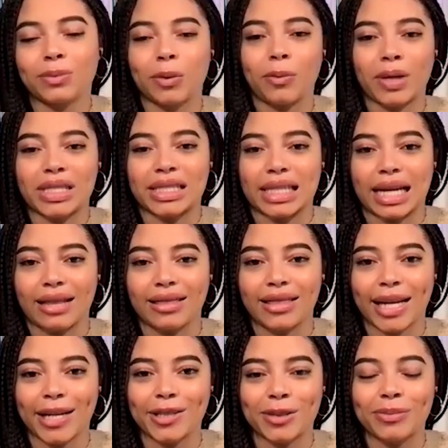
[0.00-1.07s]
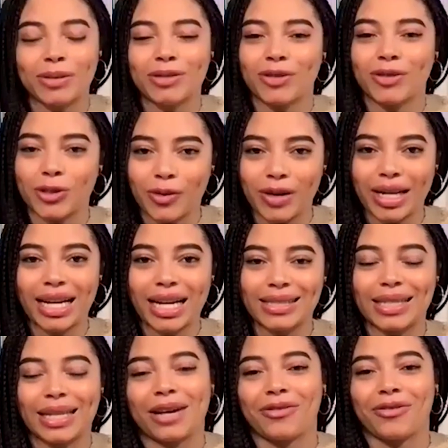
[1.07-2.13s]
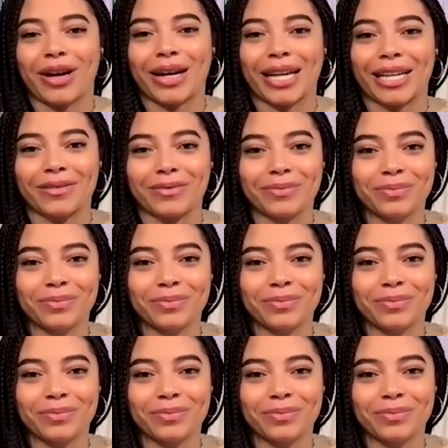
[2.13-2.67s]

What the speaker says: Well, once again, thank you so much for joining us today, Freddie.